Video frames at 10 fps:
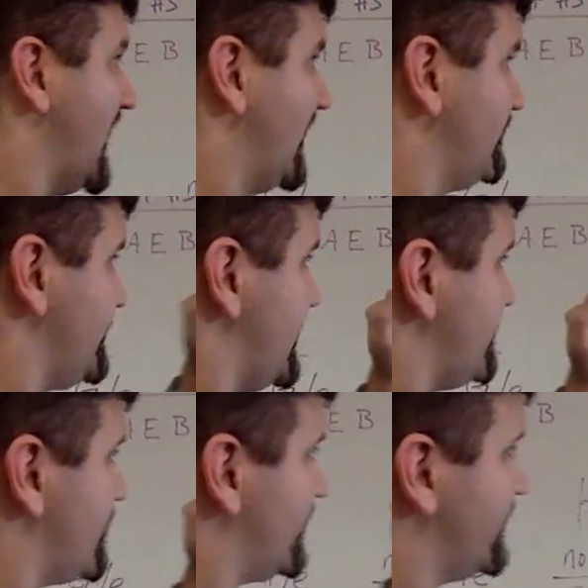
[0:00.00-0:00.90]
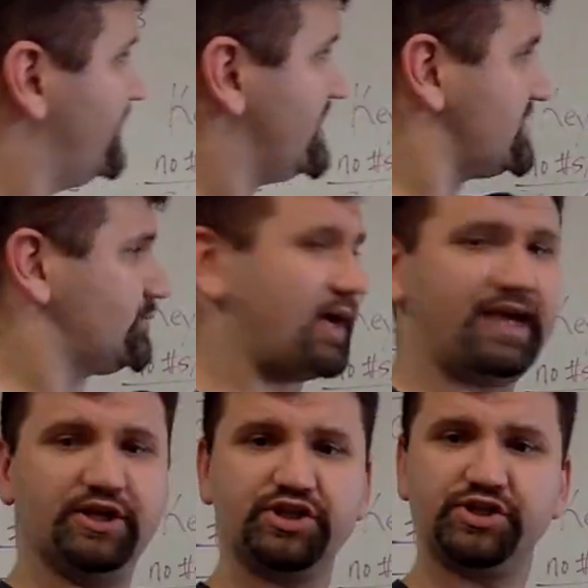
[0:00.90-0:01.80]
And if we keep going this way
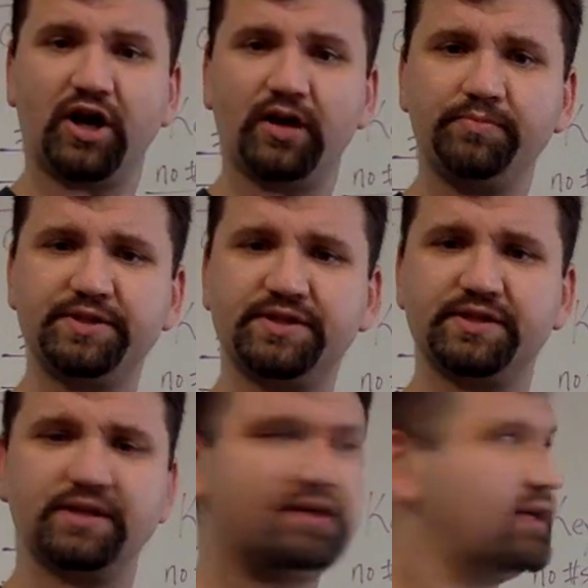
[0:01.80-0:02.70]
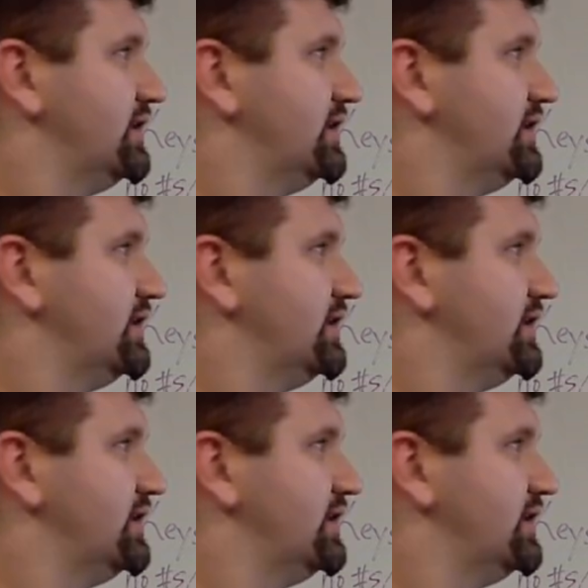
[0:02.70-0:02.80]
in sharps,